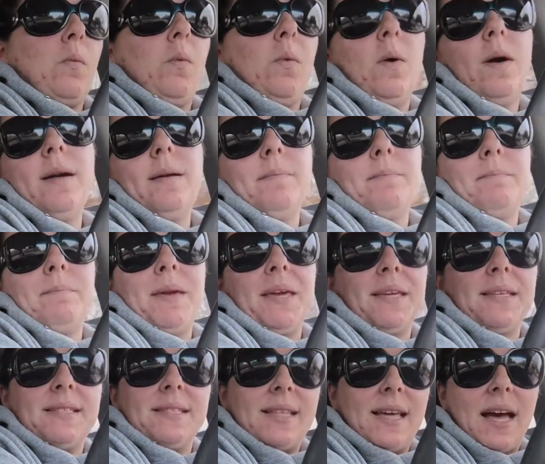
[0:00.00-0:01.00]
what
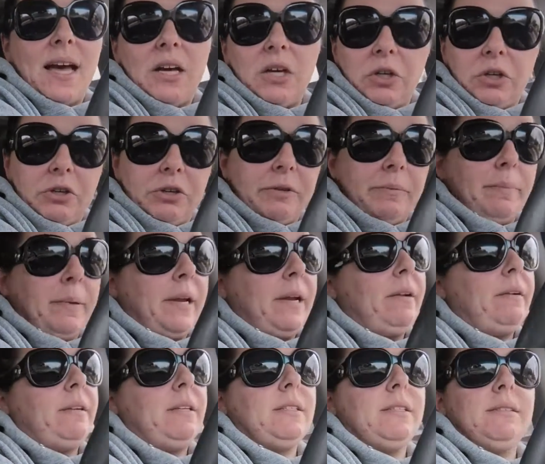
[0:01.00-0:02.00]
makes that a good
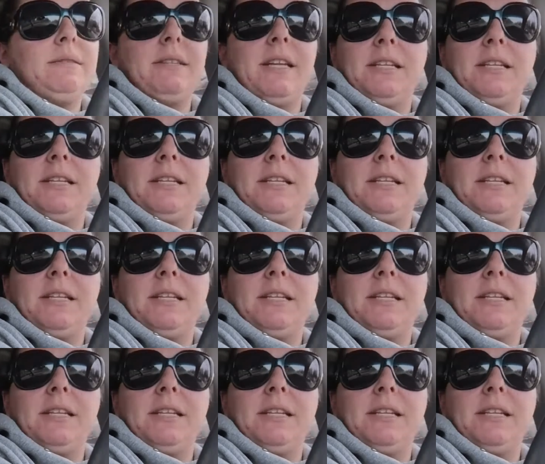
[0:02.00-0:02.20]
parent